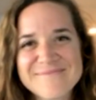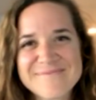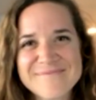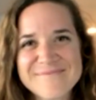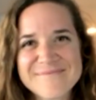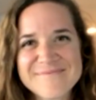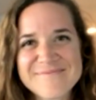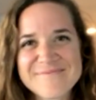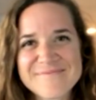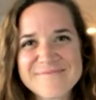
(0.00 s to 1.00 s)

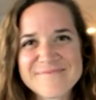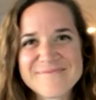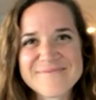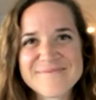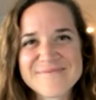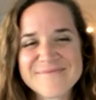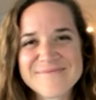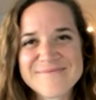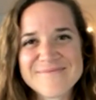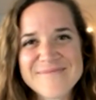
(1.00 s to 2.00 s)

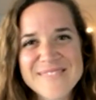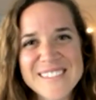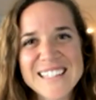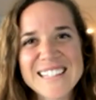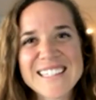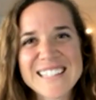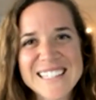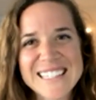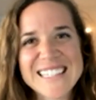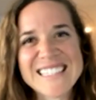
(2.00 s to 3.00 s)

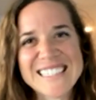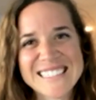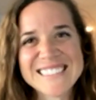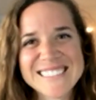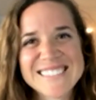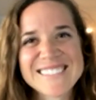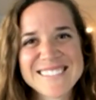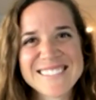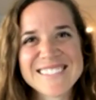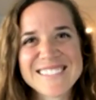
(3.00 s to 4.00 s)

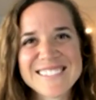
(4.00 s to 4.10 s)
No words are spoken by the person on screen.